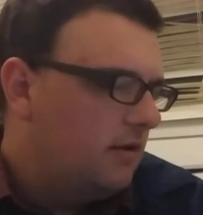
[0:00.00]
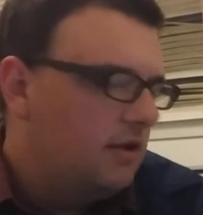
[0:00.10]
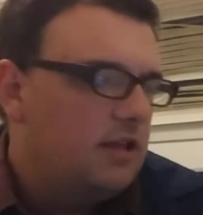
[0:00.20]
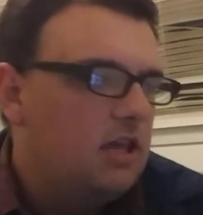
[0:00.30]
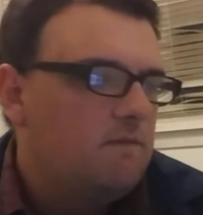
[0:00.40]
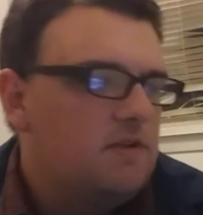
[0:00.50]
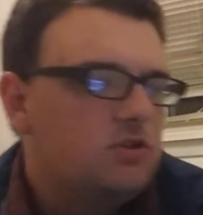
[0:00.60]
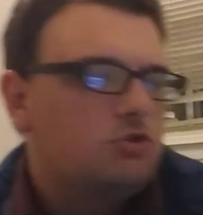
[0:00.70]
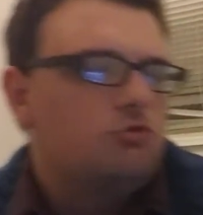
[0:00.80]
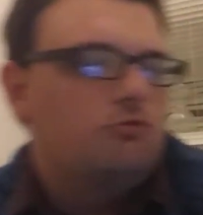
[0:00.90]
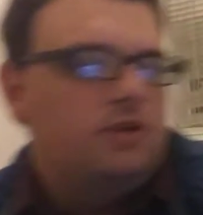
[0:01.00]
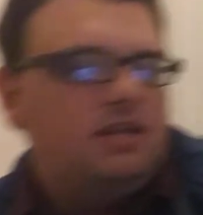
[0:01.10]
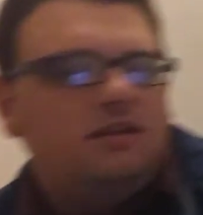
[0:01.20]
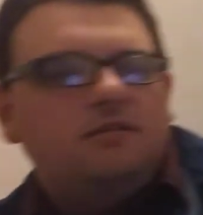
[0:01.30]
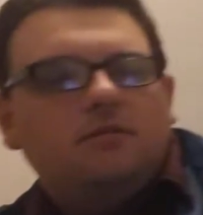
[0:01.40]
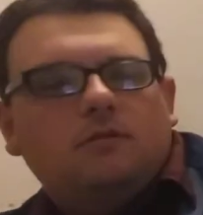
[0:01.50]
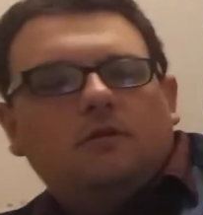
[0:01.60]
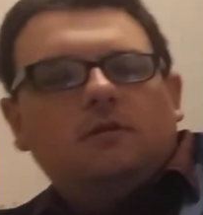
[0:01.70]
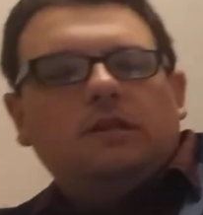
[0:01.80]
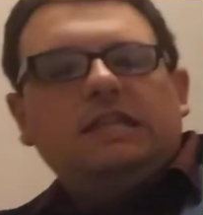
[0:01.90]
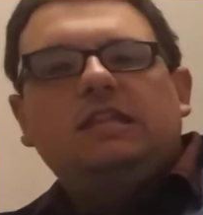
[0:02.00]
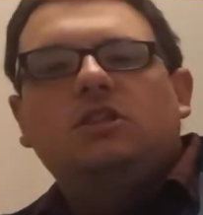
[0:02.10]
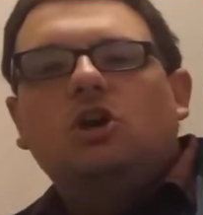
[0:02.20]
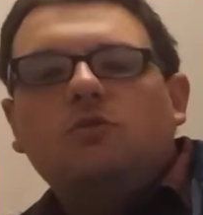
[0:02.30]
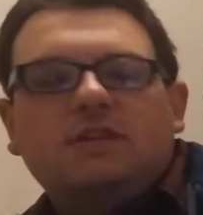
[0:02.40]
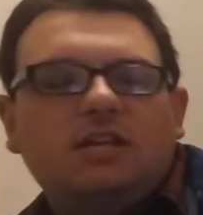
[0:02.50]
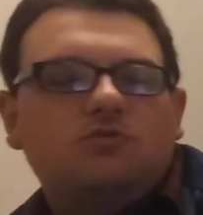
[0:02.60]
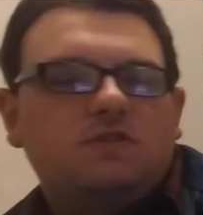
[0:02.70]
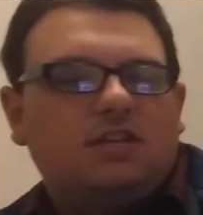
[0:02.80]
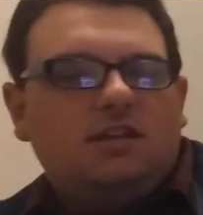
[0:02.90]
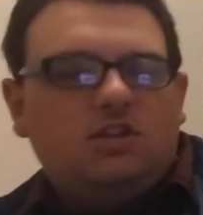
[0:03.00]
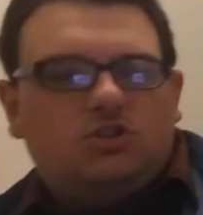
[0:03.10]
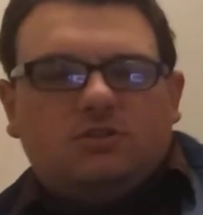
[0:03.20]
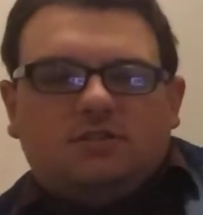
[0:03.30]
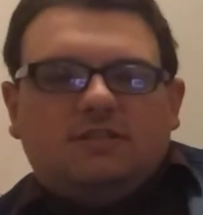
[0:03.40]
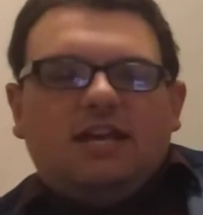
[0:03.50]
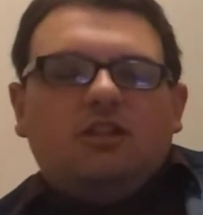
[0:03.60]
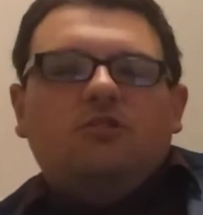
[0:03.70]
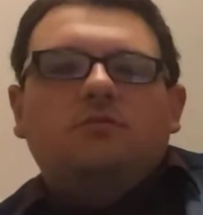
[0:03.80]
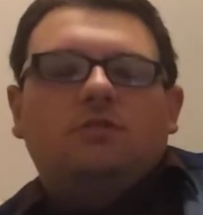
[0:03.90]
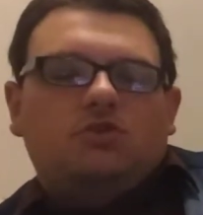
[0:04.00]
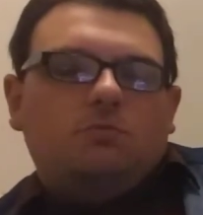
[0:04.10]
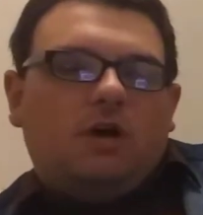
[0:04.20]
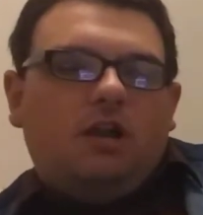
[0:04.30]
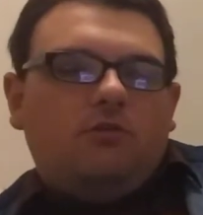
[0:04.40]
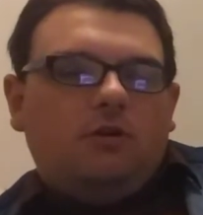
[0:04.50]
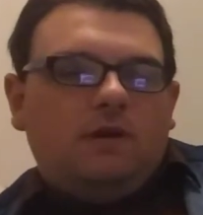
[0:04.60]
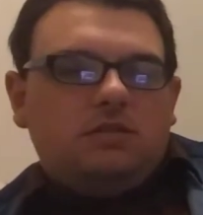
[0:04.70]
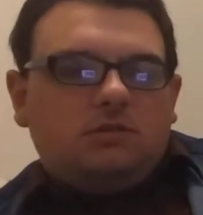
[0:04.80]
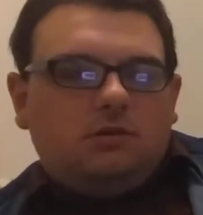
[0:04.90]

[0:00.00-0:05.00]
If it's green, no dangerous conditions. Yellow, there's a moderate risk.